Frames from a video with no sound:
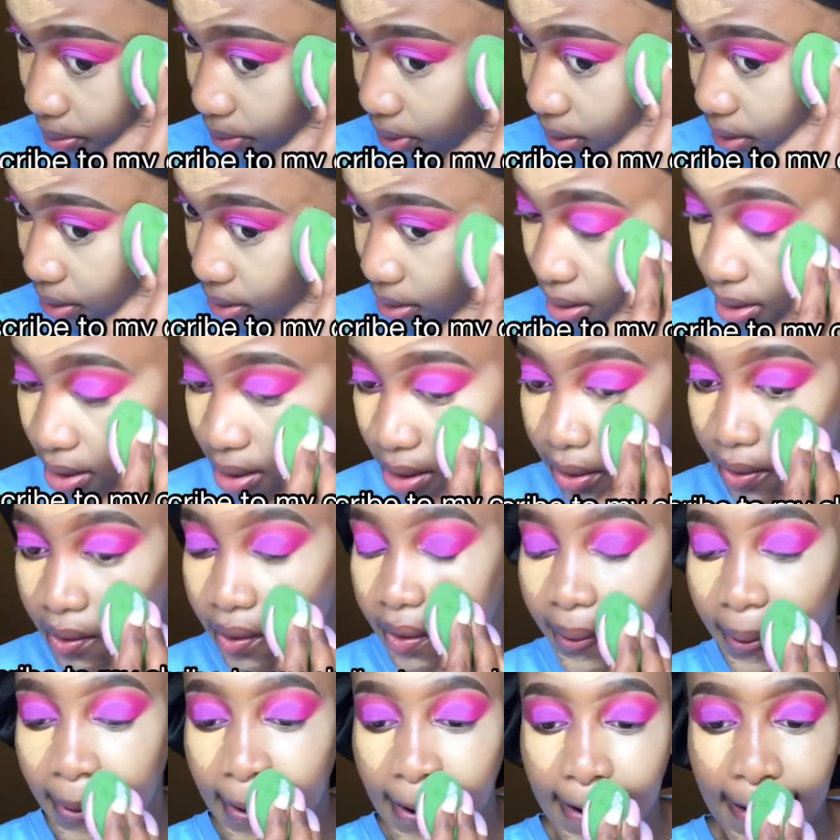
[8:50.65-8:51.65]
But
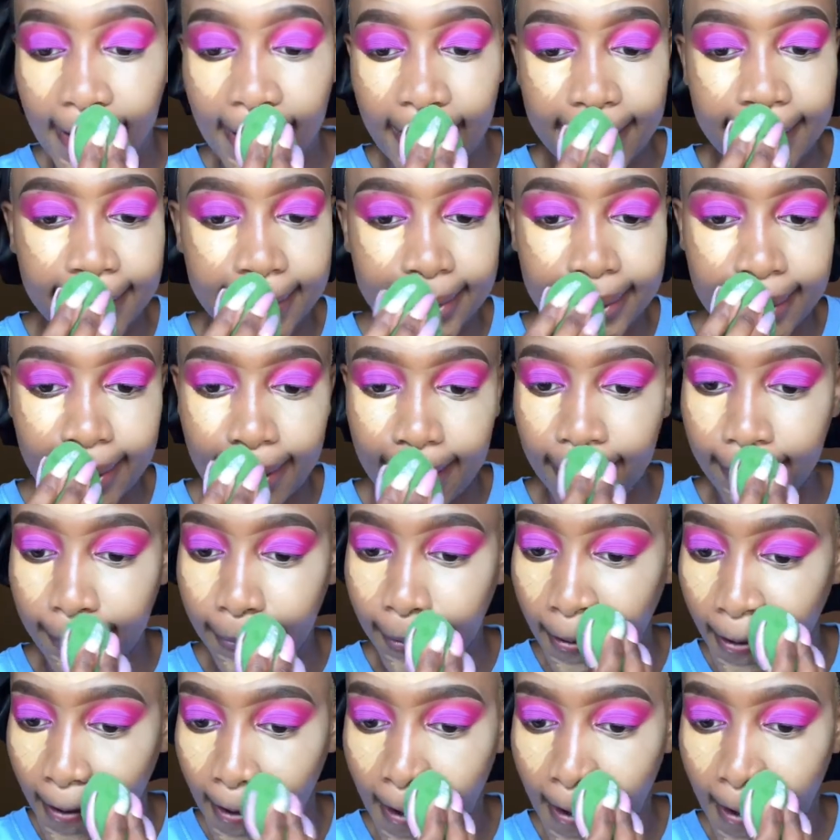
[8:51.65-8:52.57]
yeah, I just have